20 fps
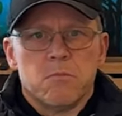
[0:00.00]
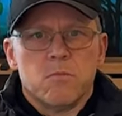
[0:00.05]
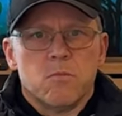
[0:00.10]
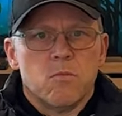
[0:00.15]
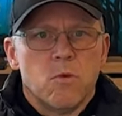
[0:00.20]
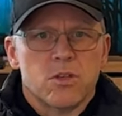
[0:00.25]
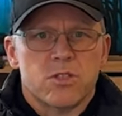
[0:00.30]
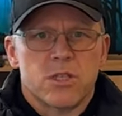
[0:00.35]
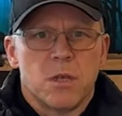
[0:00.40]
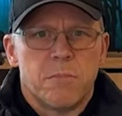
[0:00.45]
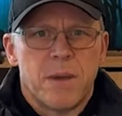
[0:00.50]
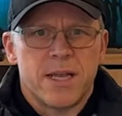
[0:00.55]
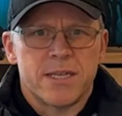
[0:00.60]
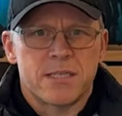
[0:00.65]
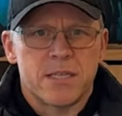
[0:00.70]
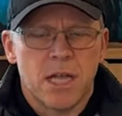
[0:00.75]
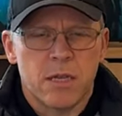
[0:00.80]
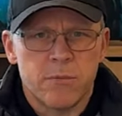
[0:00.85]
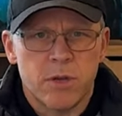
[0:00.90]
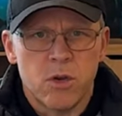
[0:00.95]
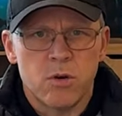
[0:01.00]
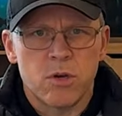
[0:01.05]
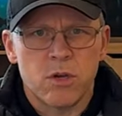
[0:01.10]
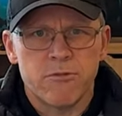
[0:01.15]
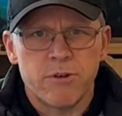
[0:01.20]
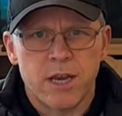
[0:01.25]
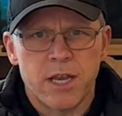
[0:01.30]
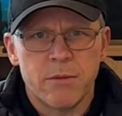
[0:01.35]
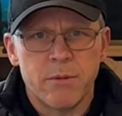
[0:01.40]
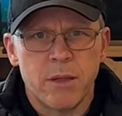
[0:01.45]
what's the best helmet? Who can
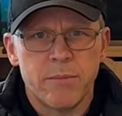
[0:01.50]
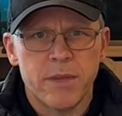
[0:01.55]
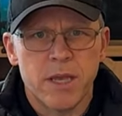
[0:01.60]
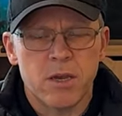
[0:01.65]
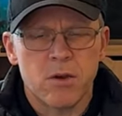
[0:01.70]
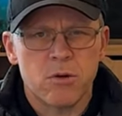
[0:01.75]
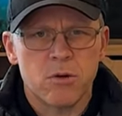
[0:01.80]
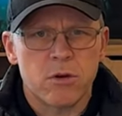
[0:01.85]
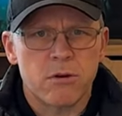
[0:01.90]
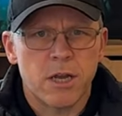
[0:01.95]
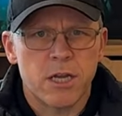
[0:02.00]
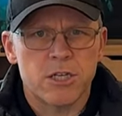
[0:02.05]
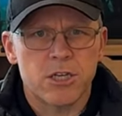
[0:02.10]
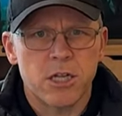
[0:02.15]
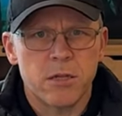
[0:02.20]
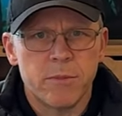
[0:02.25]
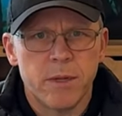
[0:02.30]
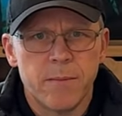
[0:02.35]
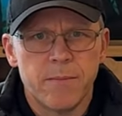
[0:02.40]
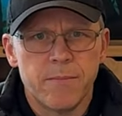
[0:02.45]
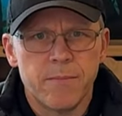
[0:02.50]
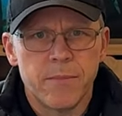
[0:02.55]
recommend me a good crash helmet?